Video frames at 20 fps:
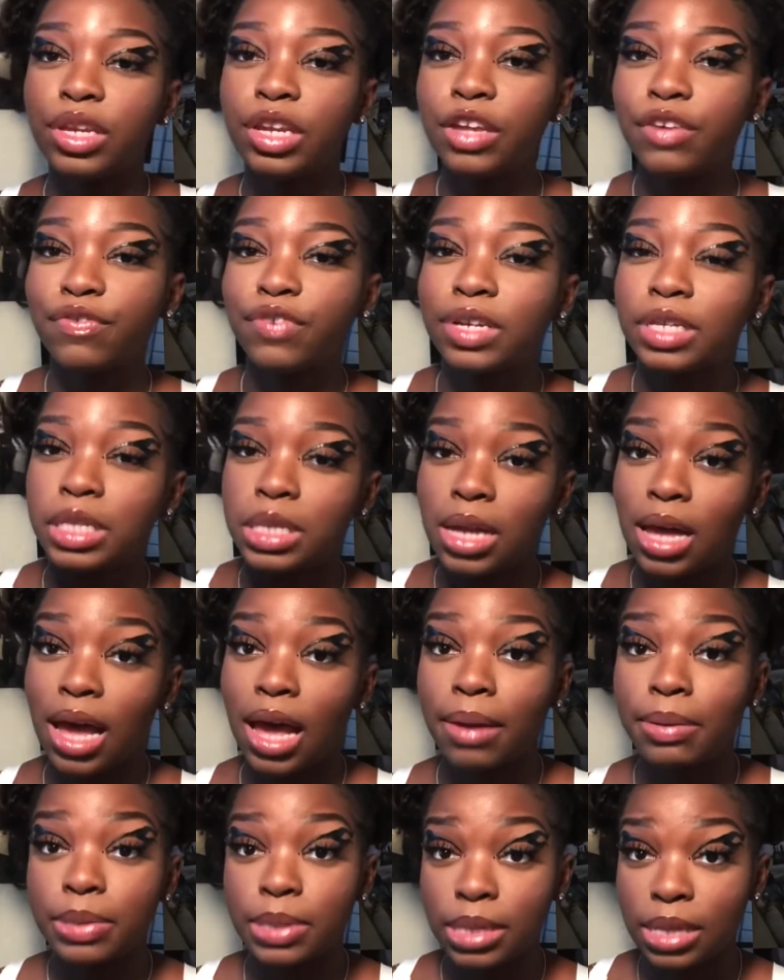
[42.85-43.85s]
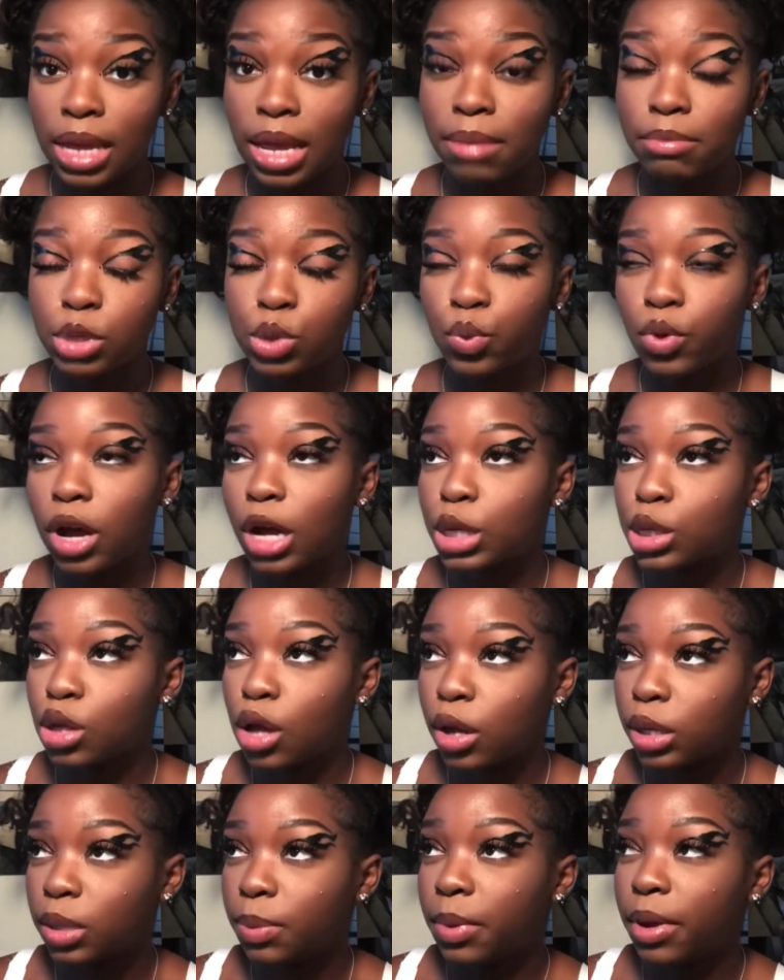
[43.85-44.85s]
different timestamps where I
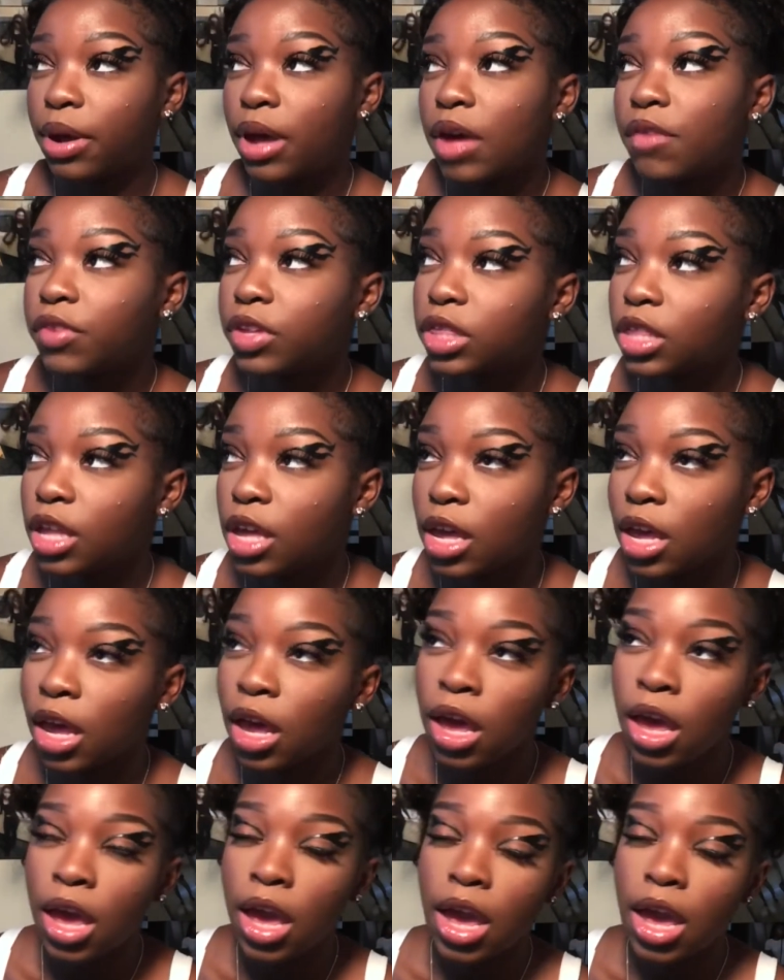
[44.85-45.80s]
talked about everything.